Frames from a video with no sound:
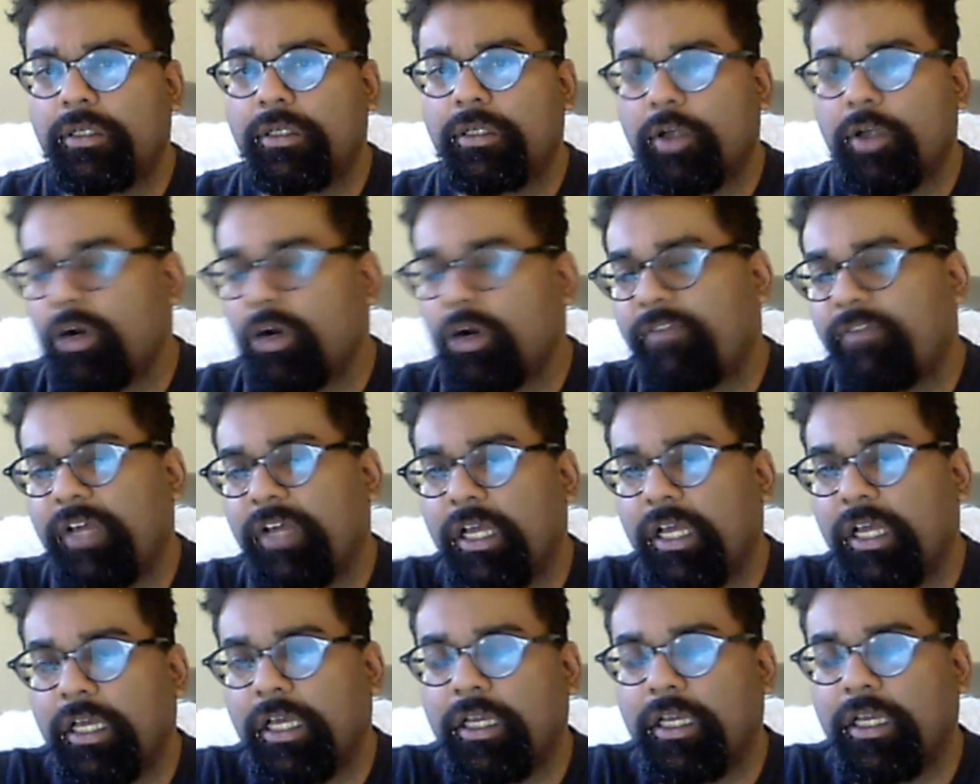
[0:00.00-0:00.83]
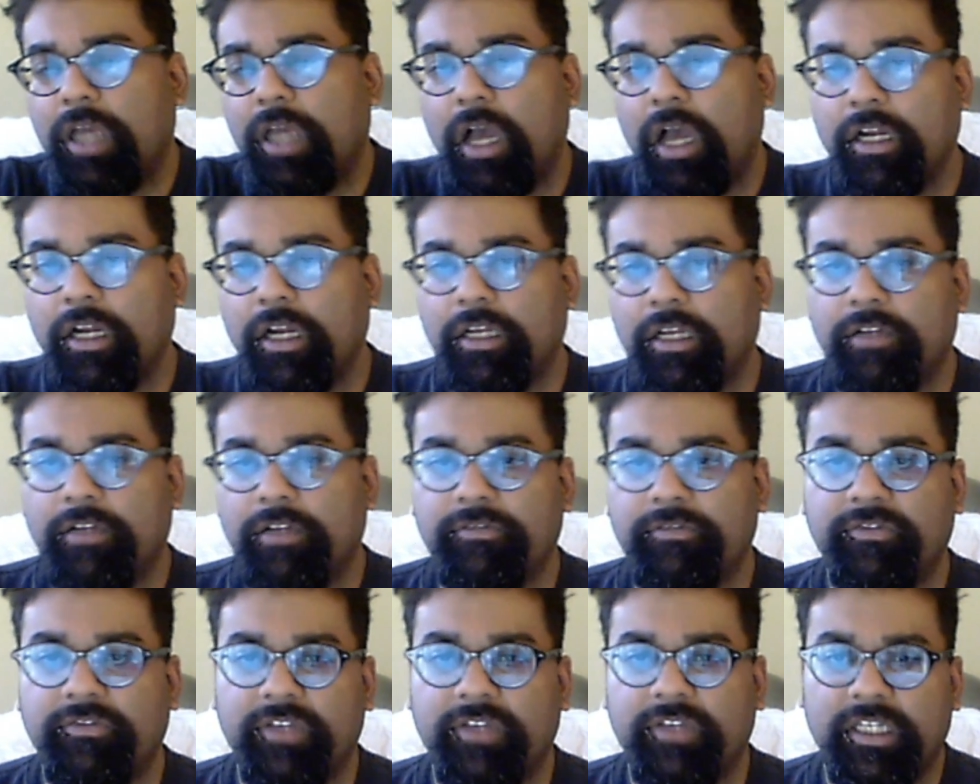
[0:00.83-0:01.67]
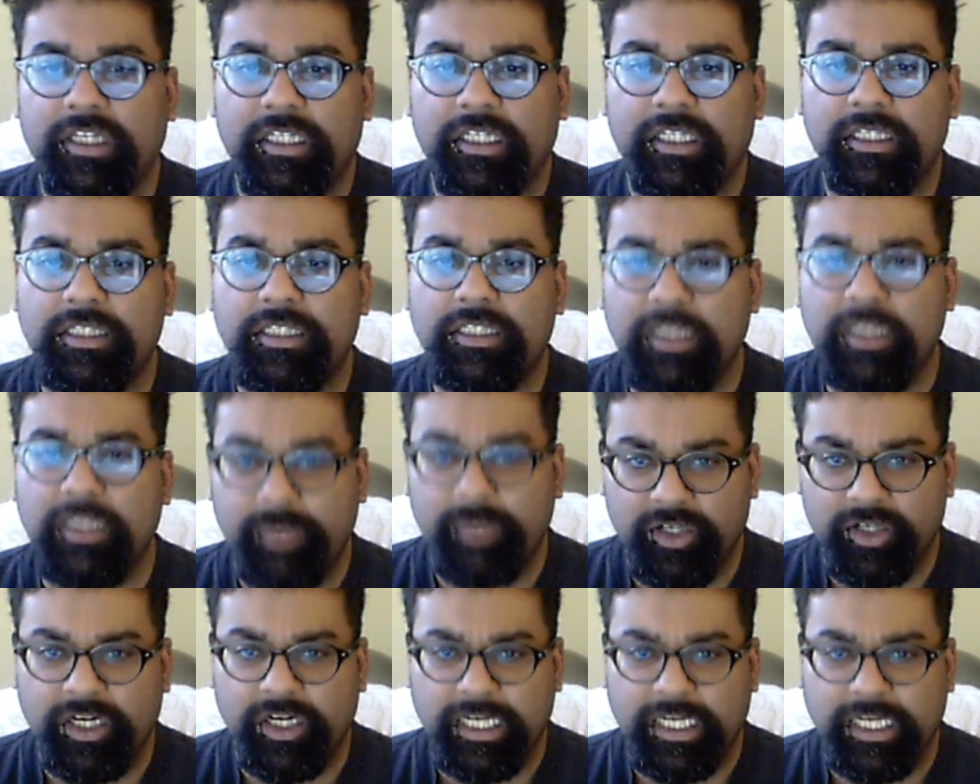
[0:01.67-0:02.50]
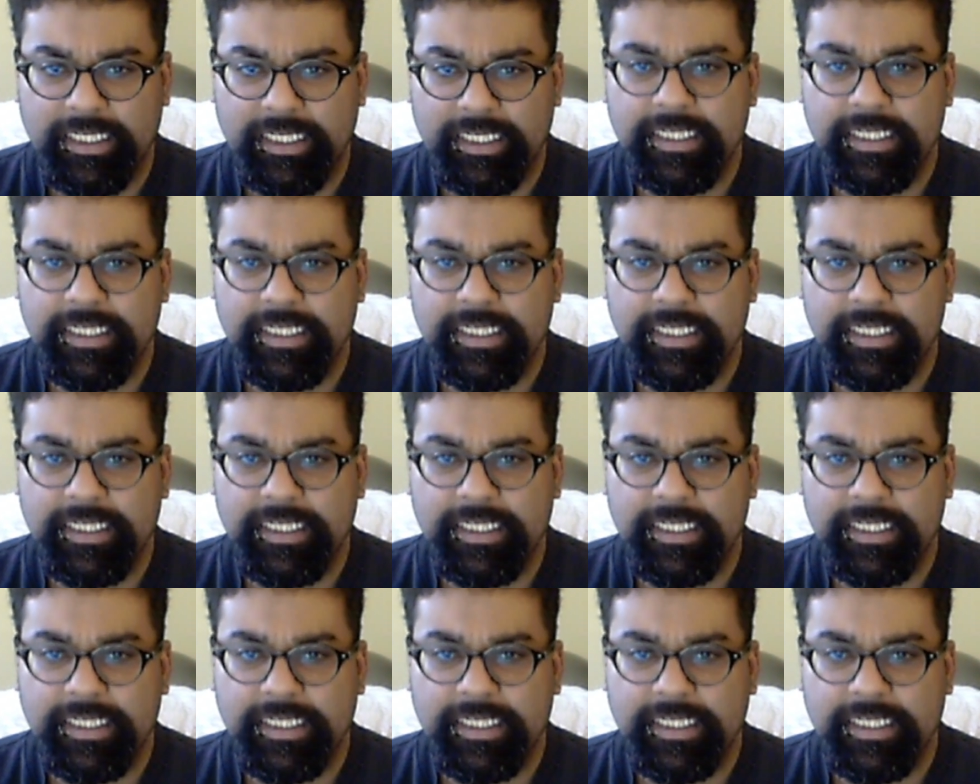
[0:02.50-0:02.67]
or of a cognitive symmetry.